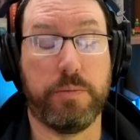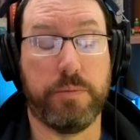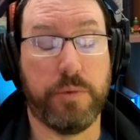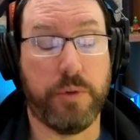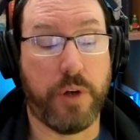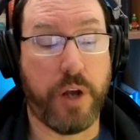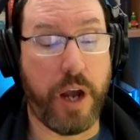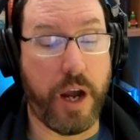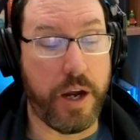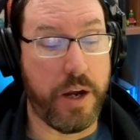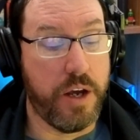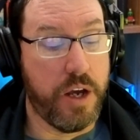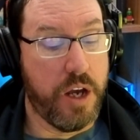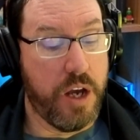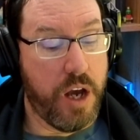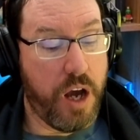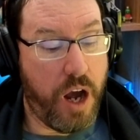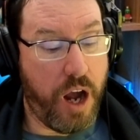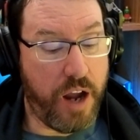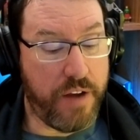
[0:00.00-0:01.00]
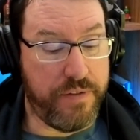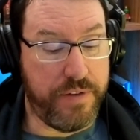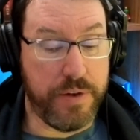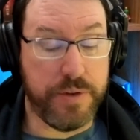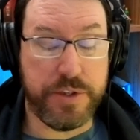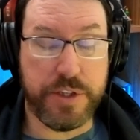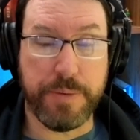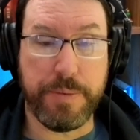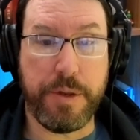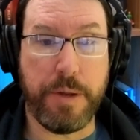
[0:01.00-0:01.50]
Okay. I've used
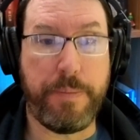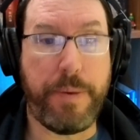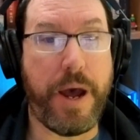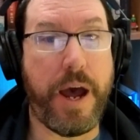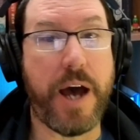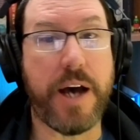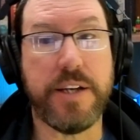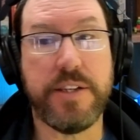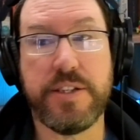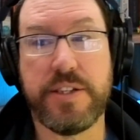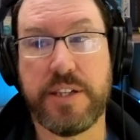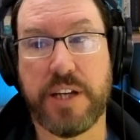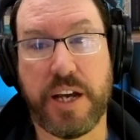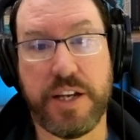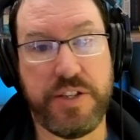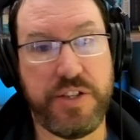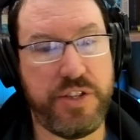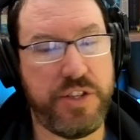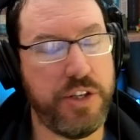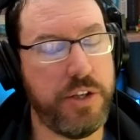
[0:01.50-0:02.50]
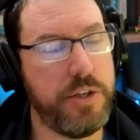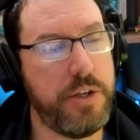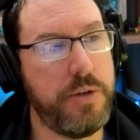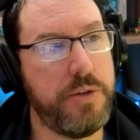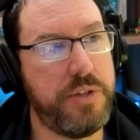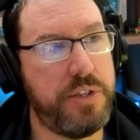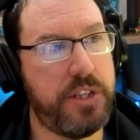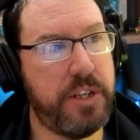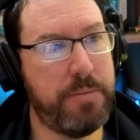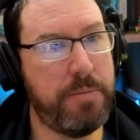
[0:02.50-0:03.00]
them in the past. I still
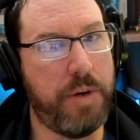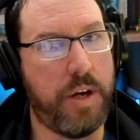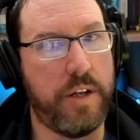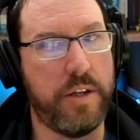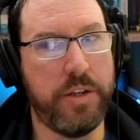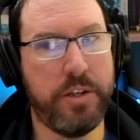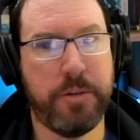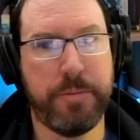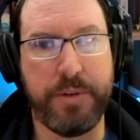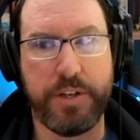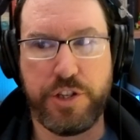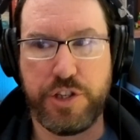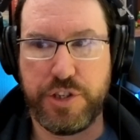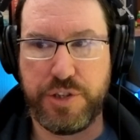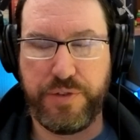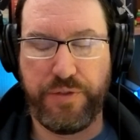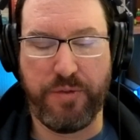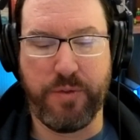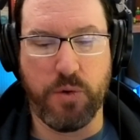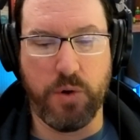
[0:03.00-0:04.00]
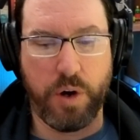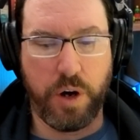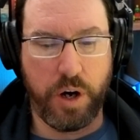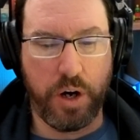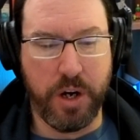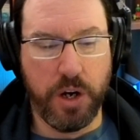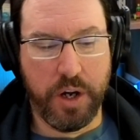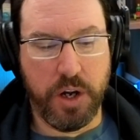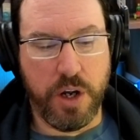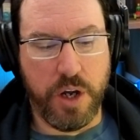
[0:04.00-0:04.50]
use them a little bit just for
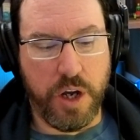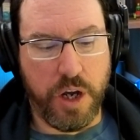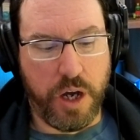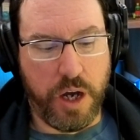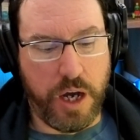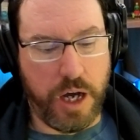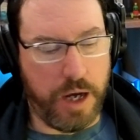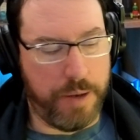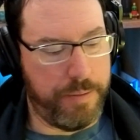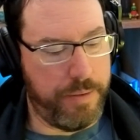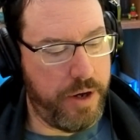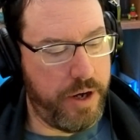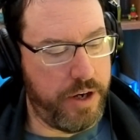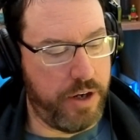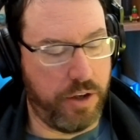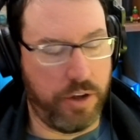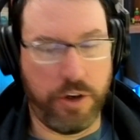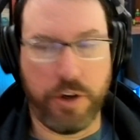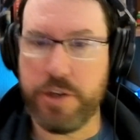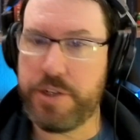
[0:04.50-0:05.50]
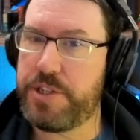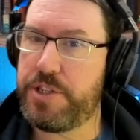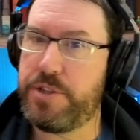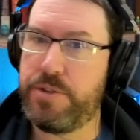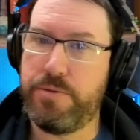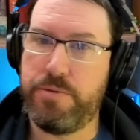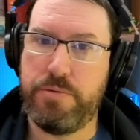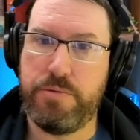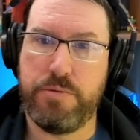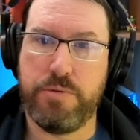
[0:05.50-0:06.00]
an alert
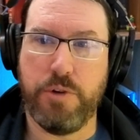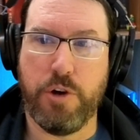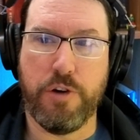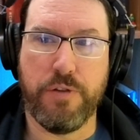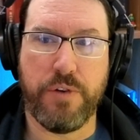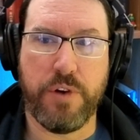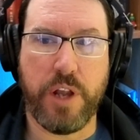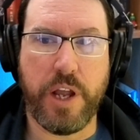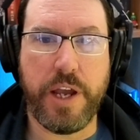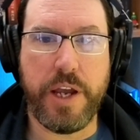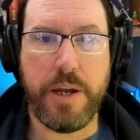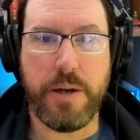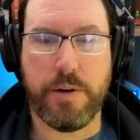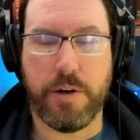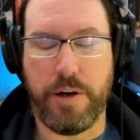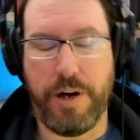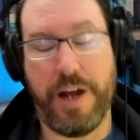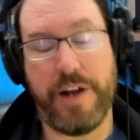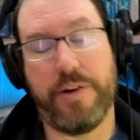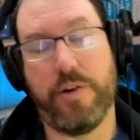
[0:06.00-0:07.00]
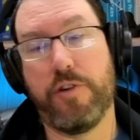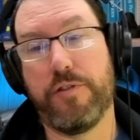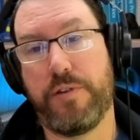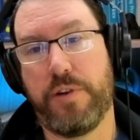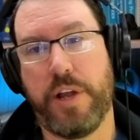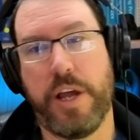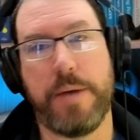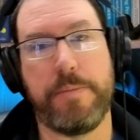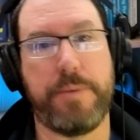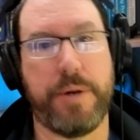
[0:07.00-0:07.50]
overlay, or not
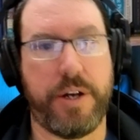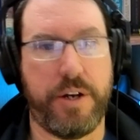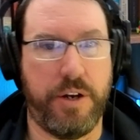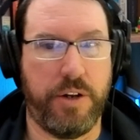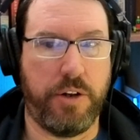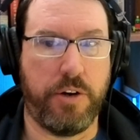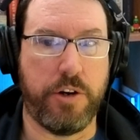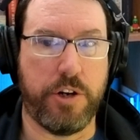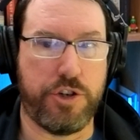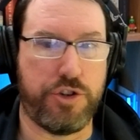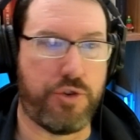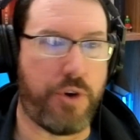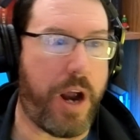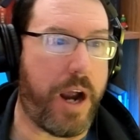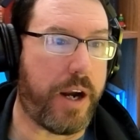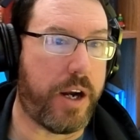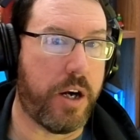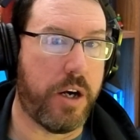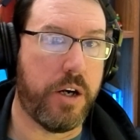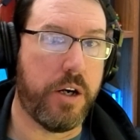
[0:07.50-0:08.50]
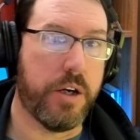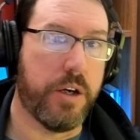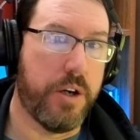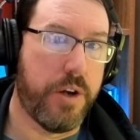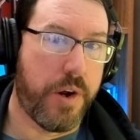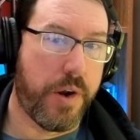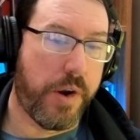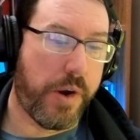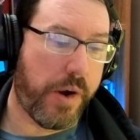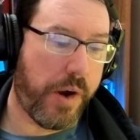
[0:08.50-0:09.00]
overlay, but an alert tracker.
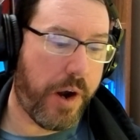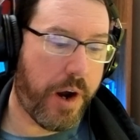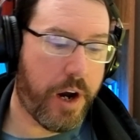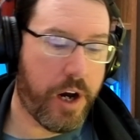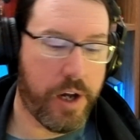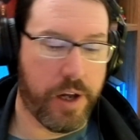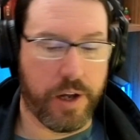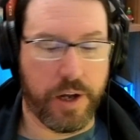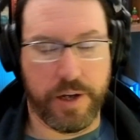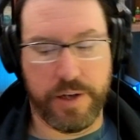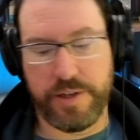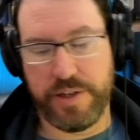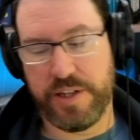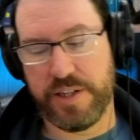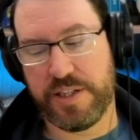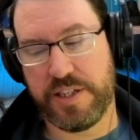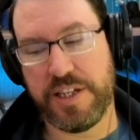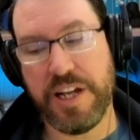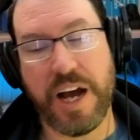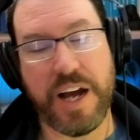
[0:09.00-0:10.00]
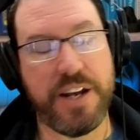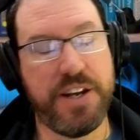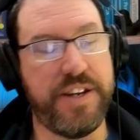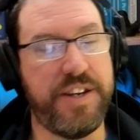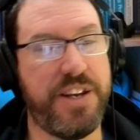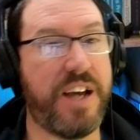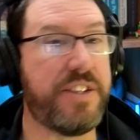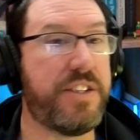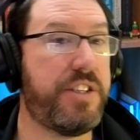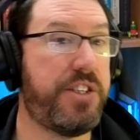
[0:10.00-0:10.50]
It's not
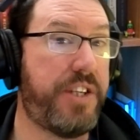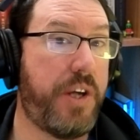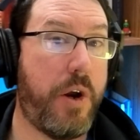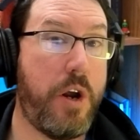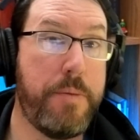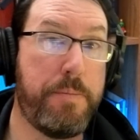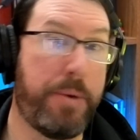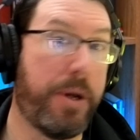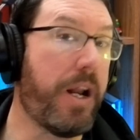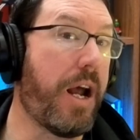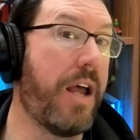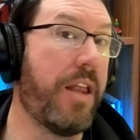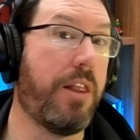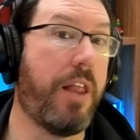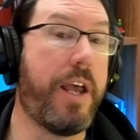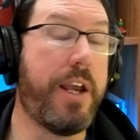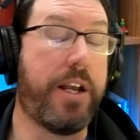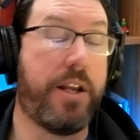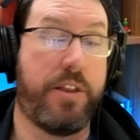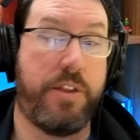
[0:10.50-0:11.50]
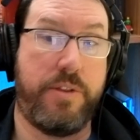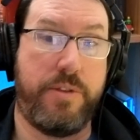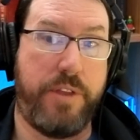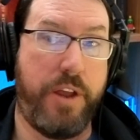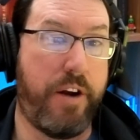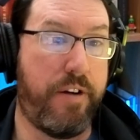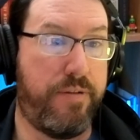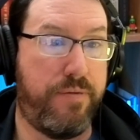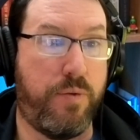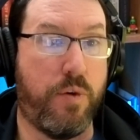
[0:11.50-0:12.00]
necessary, but I like their
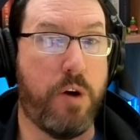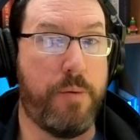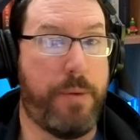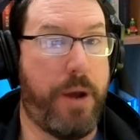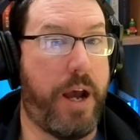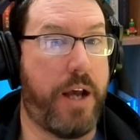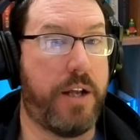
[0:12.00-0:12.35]
format.